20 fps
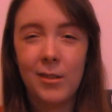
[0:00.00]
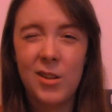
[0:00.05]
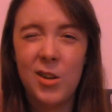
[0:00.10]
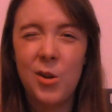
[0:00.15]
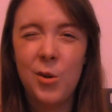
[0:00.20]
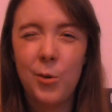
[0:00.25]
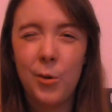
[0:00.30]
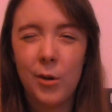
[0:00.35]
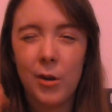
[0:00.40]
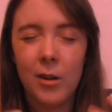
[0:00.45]

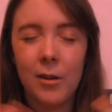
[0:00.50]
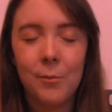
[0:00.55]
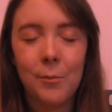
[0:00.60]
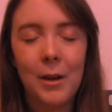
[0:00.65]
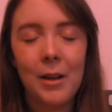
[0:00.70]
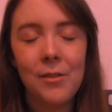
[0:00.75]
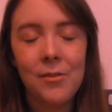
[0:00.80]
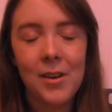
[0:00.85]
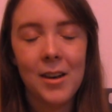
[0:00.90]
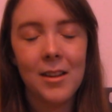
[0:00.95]
Tour.
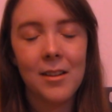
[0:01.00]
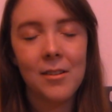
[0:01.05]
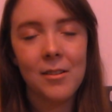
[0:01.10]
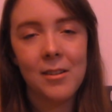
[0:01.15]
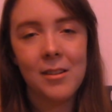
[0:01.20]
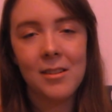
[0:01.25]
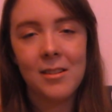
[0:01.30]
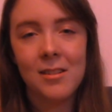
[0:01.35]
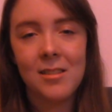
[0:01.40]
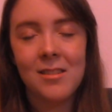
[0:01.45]
My father
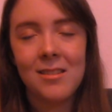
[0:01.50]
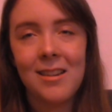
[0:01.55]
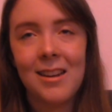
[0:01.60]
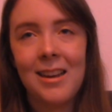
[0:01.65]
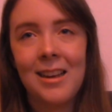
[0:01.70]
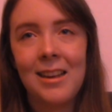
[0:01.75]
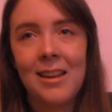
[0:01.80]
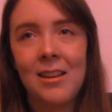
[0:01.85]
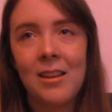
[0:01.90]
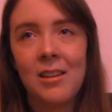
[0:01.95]
is
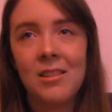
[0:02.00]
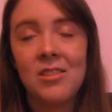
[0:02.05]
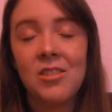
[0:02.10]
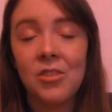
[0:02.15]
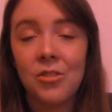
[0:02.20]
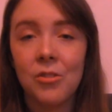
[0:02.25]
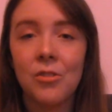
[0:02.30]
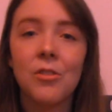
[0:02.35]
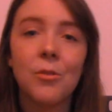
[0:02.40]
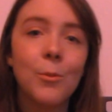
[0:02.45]
a
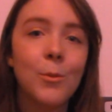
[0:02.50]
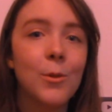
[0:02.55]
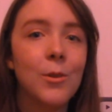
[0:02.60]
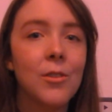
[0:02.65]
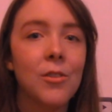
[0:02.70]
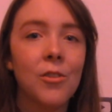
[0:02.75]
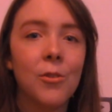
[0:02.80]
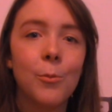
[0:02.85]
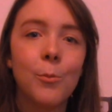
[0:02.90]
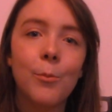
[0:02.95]
children's
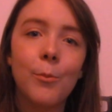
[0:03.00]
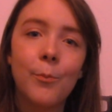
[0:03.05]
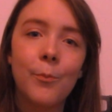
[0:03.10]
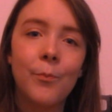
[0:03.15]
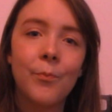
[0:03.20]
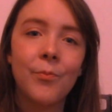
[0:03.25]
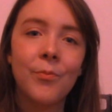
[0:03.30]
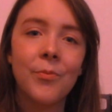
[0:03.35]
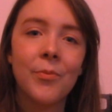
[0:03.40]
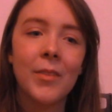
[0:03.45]
musician
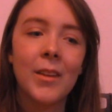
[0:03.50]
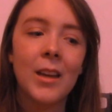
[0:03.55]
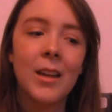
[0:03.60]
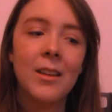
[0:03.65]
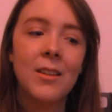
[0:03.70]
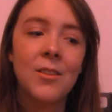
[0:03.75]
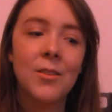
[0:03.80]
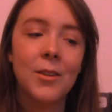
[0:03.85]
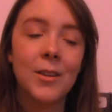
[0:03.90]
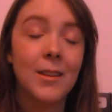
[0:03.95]

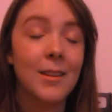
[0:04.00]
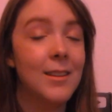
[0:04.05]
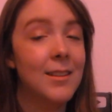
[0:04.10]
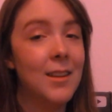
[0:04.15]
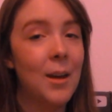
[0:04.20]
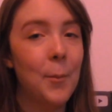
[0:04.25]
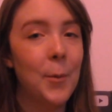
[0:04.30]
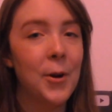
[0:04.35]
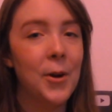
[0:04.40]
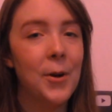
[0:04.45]
during the
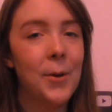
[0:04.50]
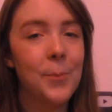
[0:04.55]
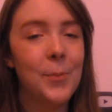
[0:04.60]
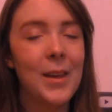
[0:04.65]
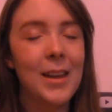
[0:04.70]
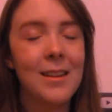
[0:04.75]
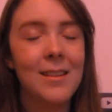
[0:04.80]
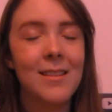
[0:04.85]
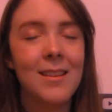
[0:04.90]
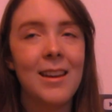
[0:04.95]
summer
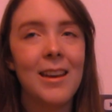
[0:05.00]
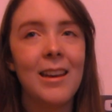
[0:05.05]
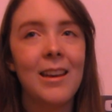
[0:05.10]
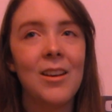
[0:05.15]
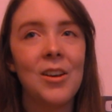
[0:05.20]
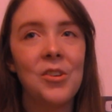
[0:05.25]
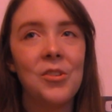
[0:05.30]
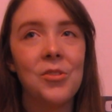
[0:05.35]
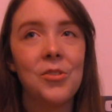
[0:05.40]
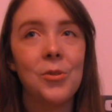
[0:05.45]
and he
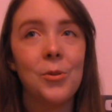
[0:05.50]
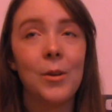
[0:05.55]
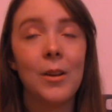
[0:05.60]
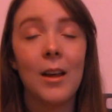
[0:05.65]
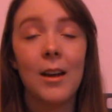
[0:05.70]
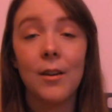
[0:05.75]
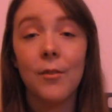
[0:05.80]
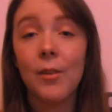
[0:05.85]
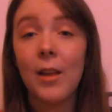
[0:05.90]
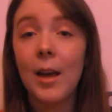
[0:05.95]
goes to a
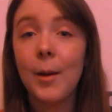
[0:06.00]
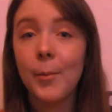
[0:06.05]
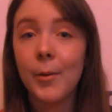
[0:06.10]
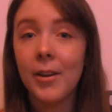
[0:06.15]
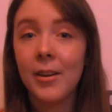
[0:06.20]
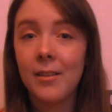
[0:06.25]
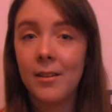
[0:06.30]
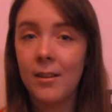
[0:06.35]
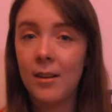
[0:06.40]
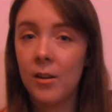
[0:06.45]
lot of
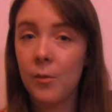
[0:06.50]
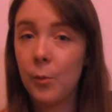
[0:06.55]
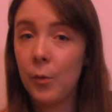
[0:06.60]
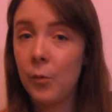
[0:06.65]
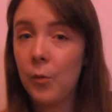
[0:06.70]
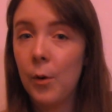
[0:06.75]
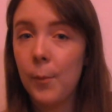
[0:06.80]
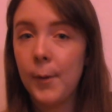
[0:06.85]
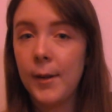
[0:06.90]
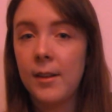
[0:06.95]
libraries and does
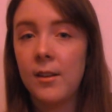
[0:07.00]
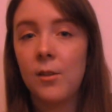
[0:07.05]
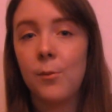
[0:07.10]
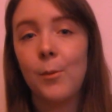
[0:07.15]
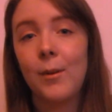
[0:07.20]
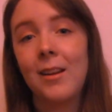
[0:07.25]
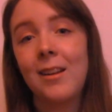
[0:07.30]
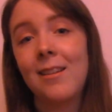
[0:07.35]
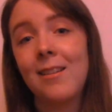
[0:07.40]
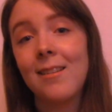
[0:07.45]
performances,
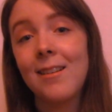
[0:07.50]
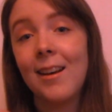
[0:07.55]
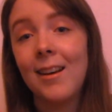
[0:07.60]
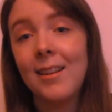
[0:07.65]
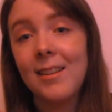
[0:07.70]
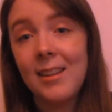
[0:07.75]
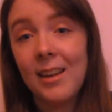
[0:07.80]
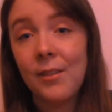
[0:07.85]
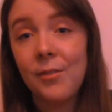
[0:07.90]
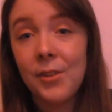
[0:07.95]
but it's
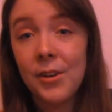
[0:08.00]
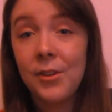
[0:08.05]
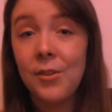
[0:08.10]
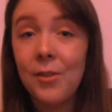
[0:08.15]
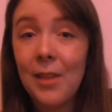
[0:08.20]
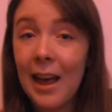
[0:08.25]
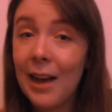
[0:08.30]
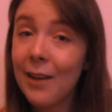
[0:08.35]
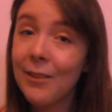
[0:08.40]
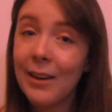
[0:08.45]
not safe to do
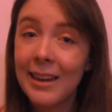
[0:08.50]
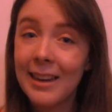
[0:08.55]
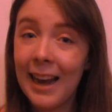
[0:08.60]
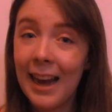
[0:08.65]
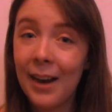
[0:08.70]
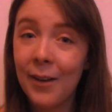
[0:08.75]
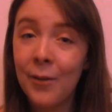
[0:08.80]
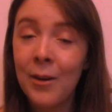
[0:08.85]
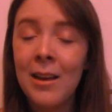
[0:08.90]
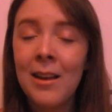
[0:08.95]
that right
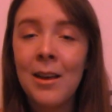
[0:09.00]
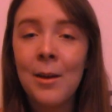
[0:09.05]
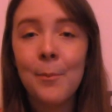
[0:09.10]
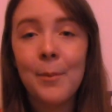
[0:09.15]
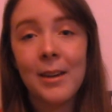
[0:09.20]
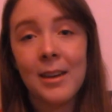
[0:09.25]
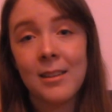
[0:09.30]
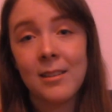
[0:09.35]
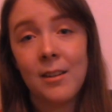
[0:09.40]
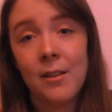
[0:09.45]
now
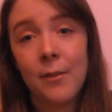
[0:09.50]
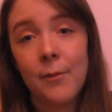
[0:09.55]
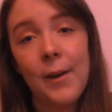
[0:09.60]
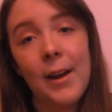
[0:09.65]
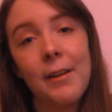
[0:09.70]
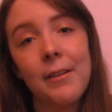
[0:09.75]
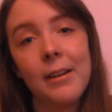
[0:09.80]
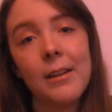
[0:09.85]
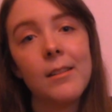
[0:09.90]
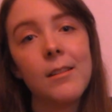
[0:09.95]
because of the
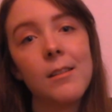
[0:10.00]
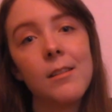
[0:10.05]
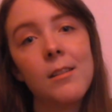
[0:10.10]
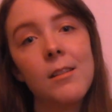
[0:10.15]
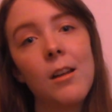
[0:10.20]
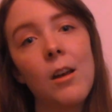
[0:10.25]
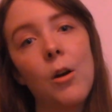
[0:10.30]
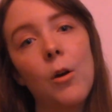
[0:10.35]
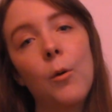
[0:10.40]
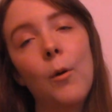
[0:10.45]
virus.
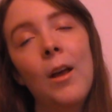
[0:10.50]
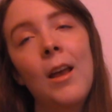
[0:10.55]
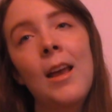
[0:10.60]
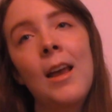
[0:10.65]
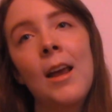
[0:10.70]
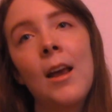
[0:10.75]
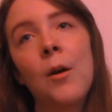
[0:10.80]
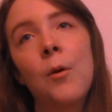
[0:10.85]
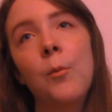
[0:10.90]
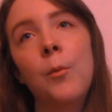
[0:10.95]
So
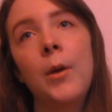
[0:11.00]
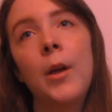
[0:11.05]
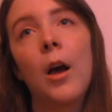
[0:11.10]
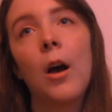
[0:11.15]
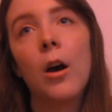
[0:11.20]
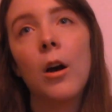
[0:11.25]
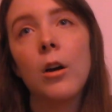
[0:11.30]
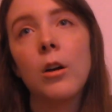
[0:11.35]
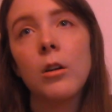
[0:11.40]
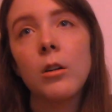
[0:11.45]
we
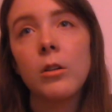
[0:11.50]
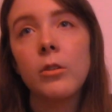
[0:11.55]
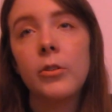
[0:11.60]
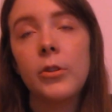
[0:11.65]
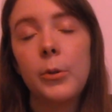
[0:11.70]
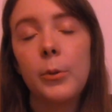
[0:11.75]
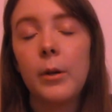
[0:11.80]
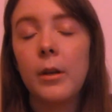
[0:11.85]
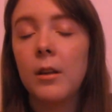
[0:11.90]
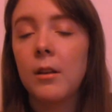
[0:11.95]
are
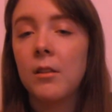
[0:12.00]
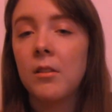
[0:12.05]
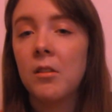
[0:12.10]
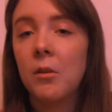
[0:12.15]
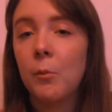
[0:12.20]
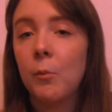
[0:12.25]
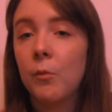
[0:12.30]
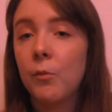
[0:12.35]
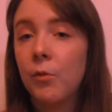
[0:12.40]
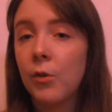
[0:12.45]
doing
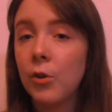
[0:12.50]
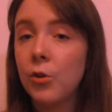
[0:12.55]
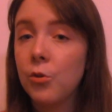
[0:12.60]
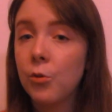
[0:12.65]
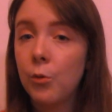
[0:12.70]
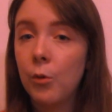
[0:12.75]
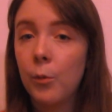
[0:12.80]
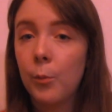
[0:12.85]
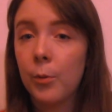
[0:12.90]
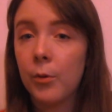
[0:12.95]
some
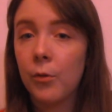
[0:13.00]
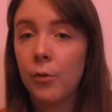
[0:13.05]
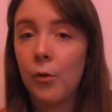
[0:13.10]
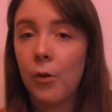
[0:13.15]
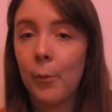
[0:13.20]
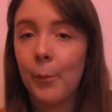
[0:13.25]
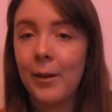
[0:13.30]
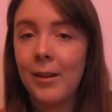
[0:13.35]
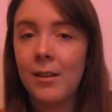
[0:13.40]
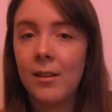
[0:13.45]
virtual
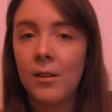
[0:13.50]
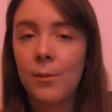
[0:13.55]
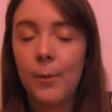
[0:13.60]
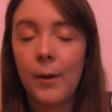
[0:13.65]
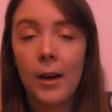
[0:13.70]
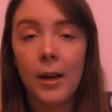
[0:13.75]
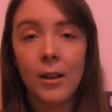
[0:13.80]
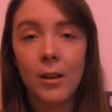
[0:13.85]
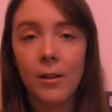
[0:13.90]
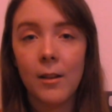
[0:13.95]
performances,
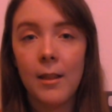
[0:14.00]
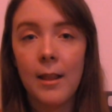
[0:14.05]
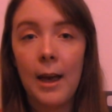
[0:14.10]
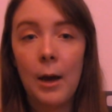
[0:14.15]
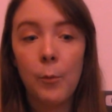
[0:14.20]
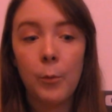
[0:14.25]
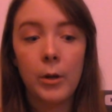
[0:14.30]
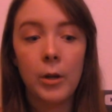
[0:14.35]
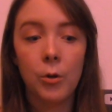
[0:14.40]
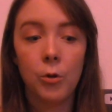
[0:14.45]
but other than
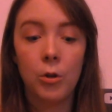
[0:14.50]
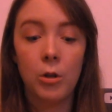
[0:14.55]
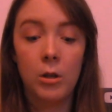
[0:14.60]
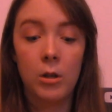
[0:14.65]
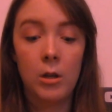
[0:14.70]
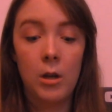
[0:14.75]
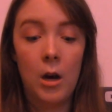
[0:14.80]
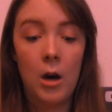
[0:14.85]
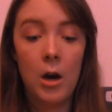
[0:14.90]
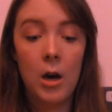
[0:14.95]
that, we are
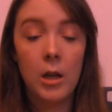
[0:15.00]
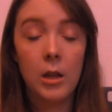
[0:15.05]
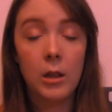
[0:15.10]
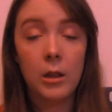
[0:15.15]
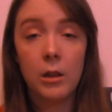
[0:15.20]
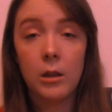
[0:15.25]
not